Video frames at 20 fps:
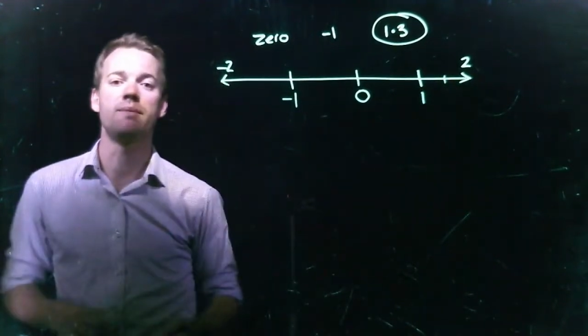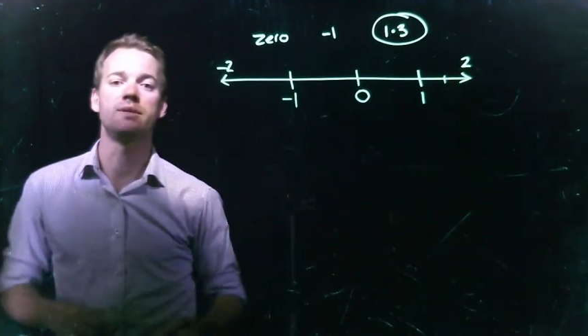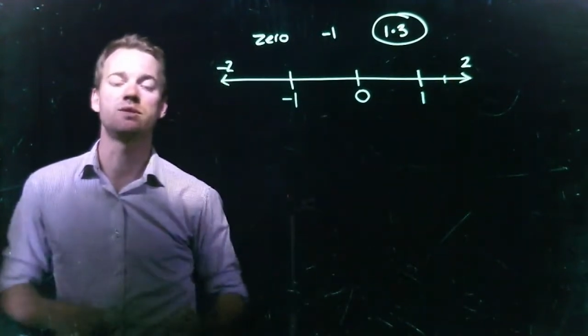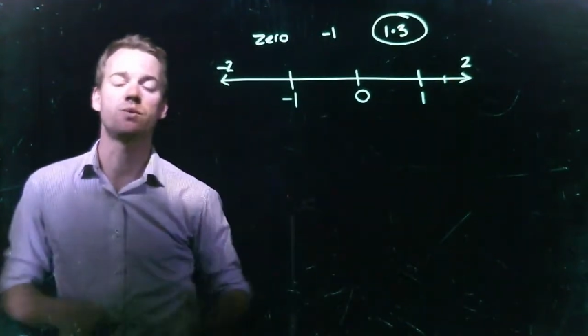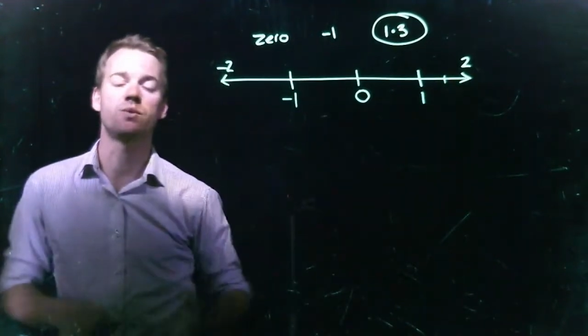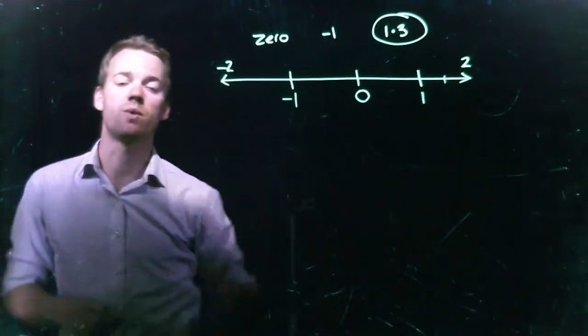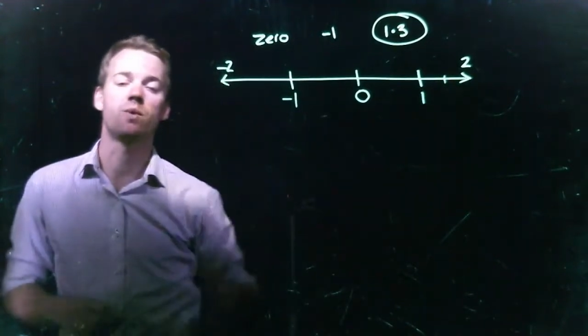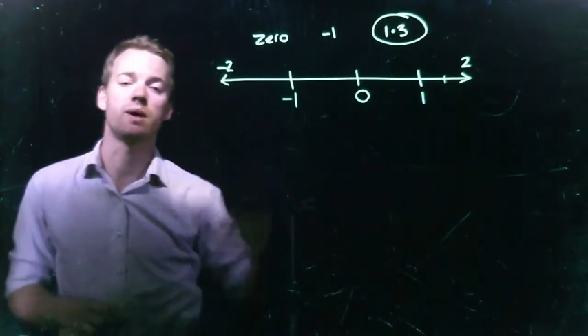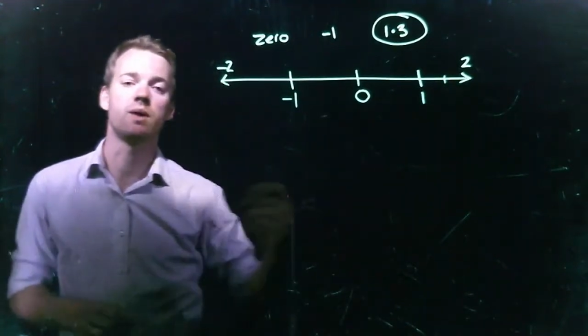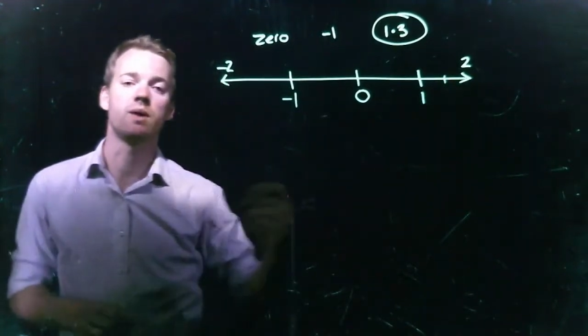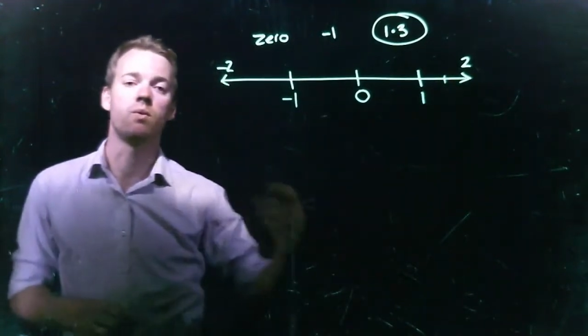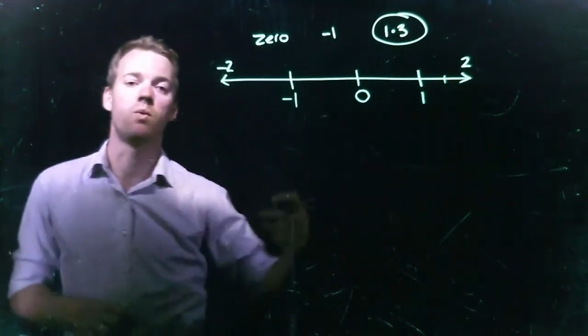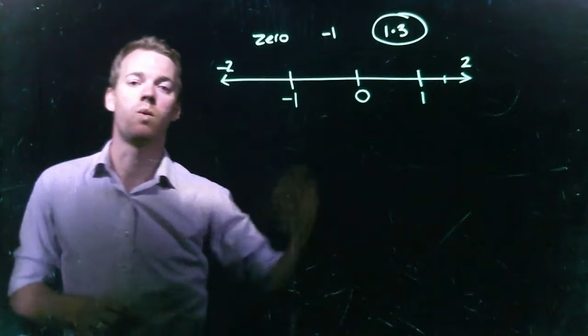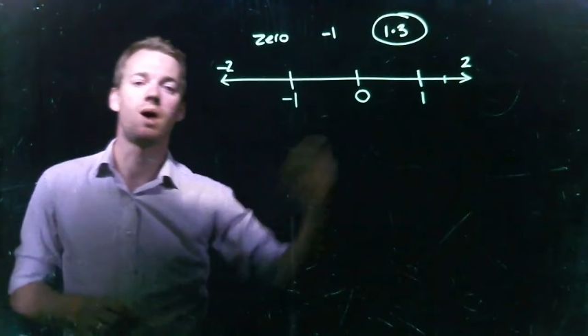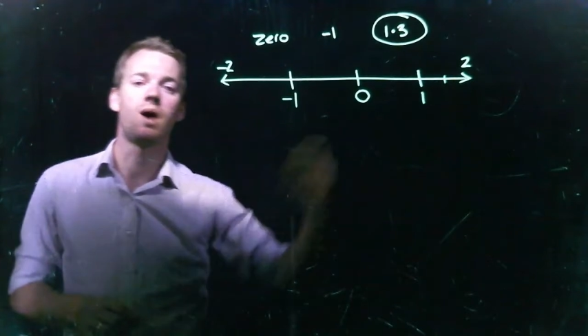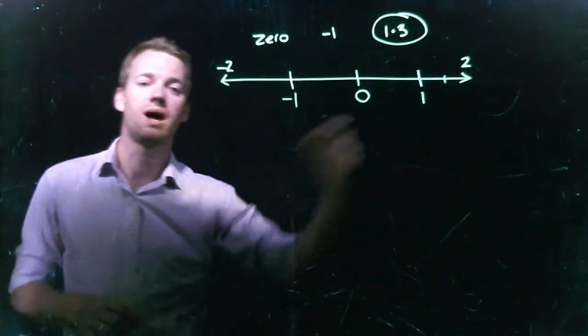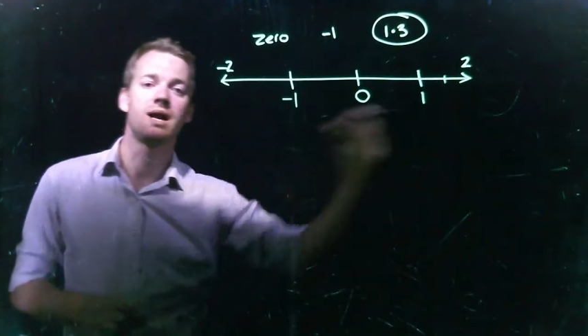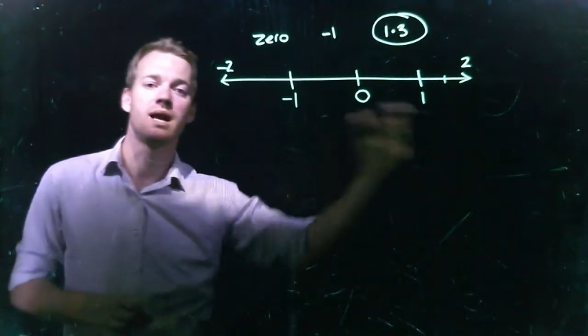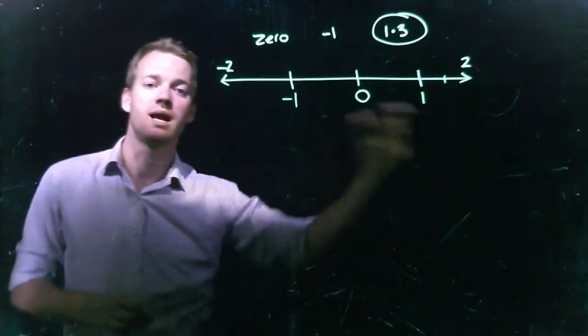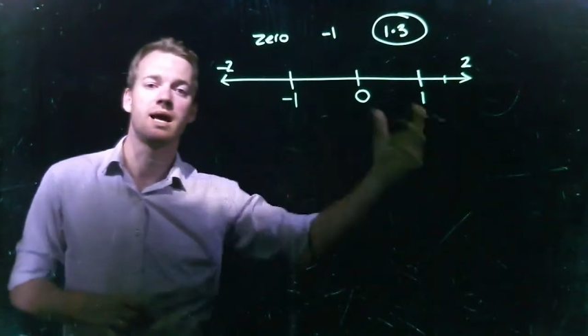between
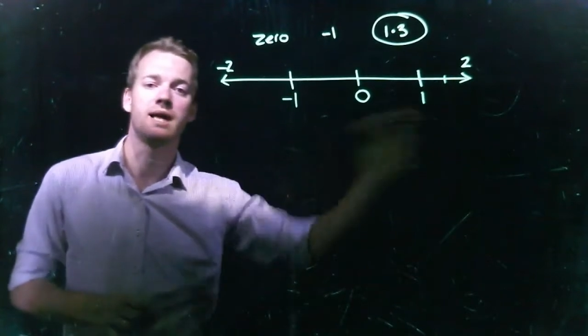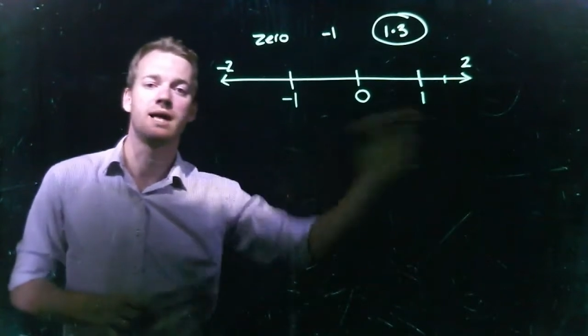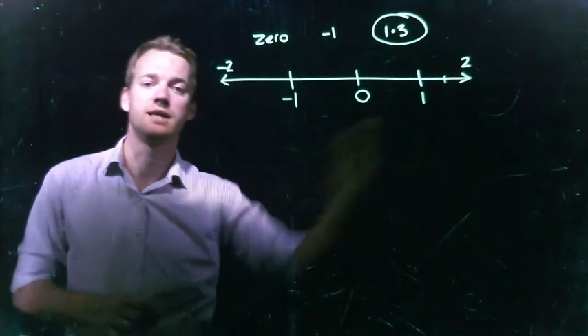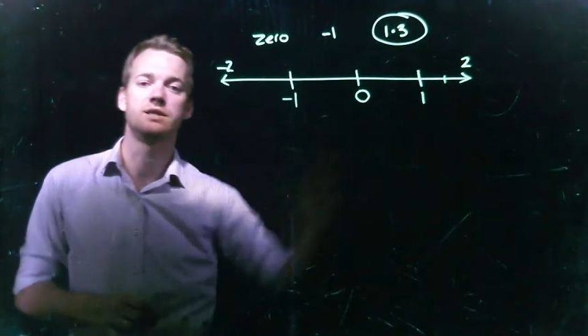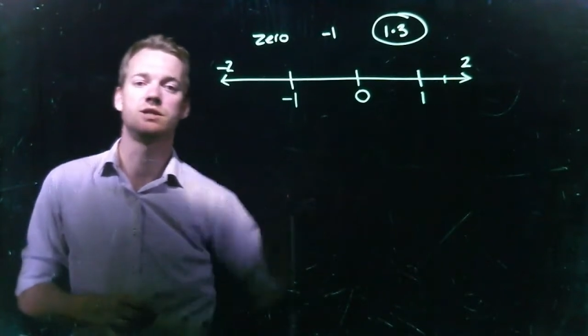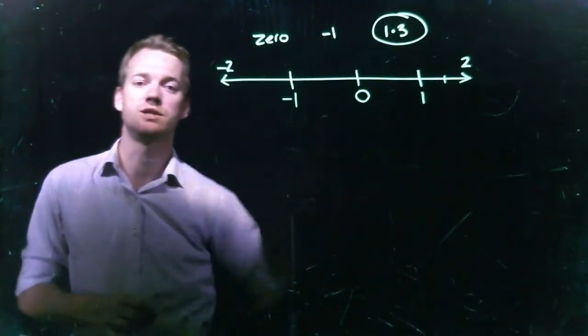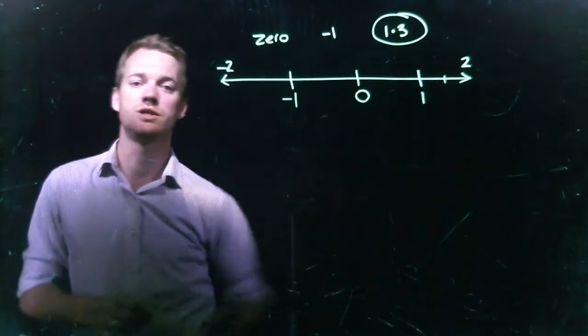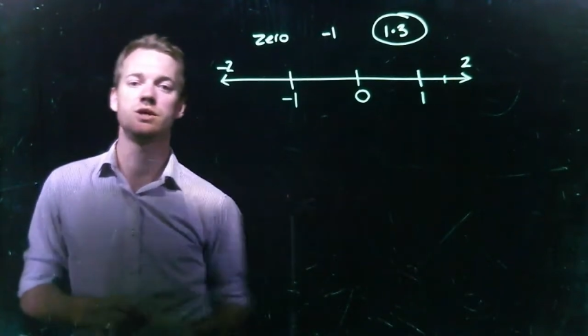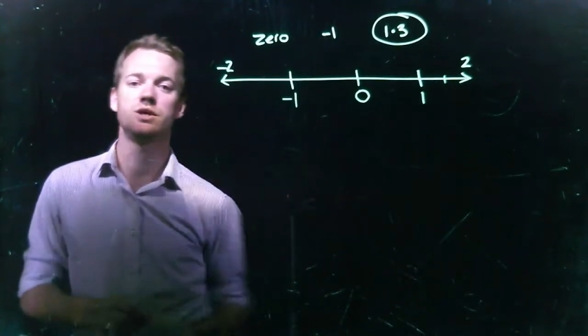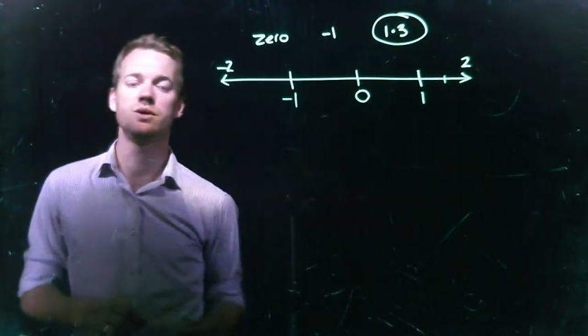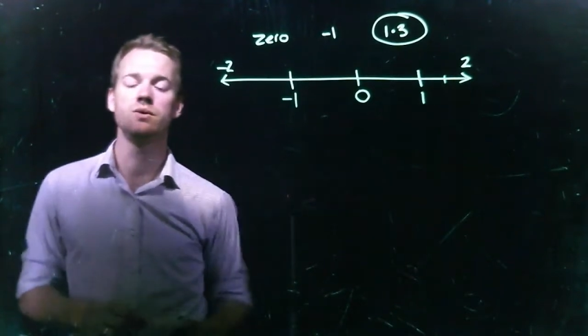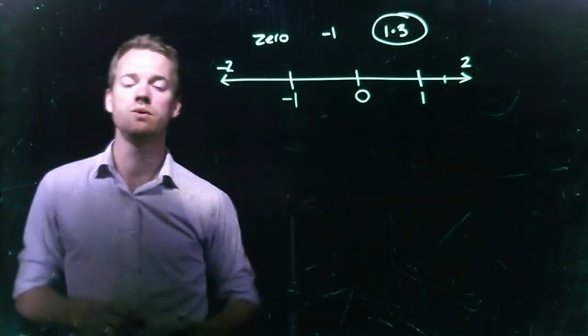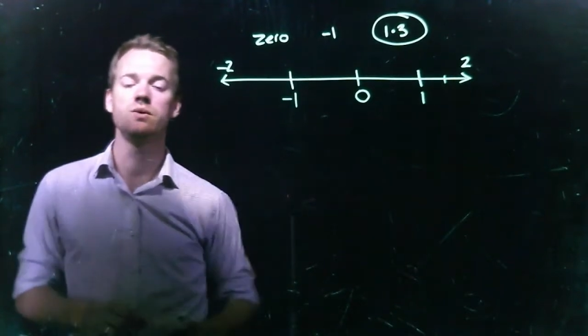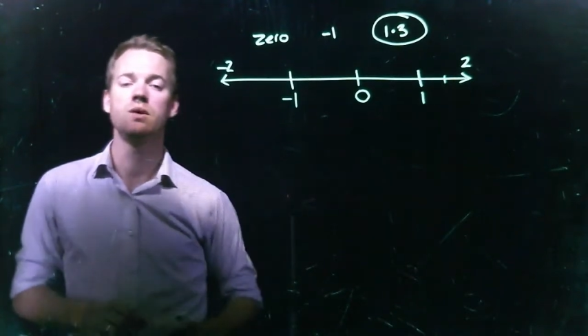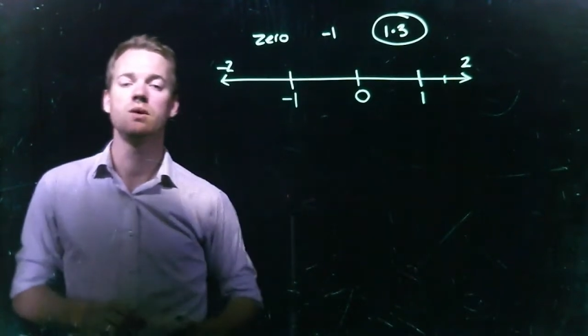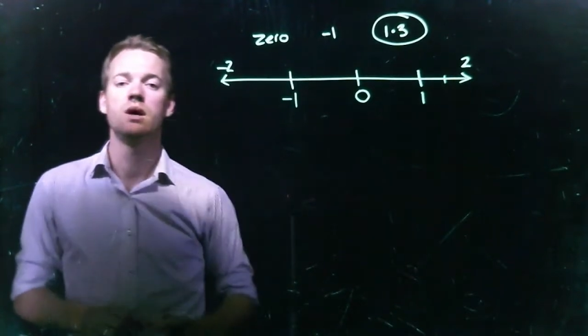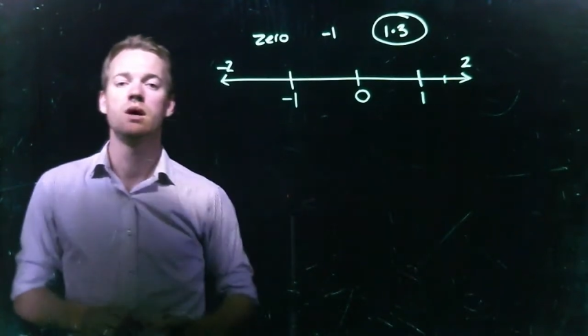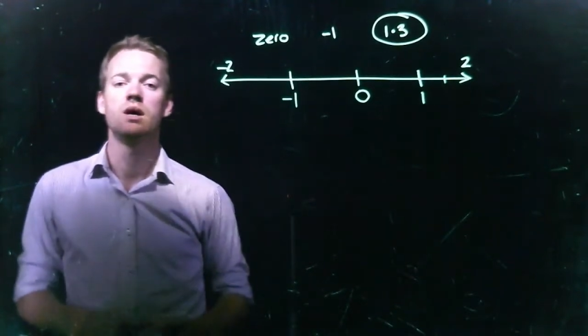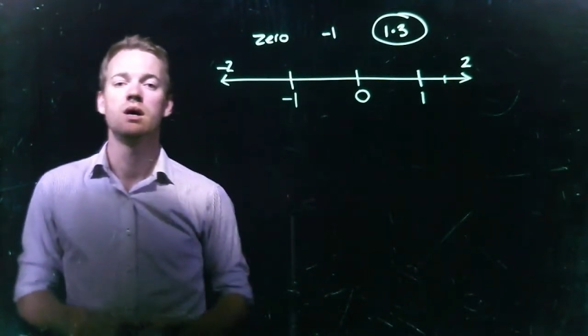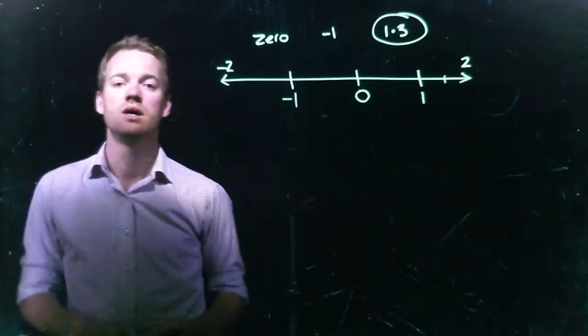1 and 2.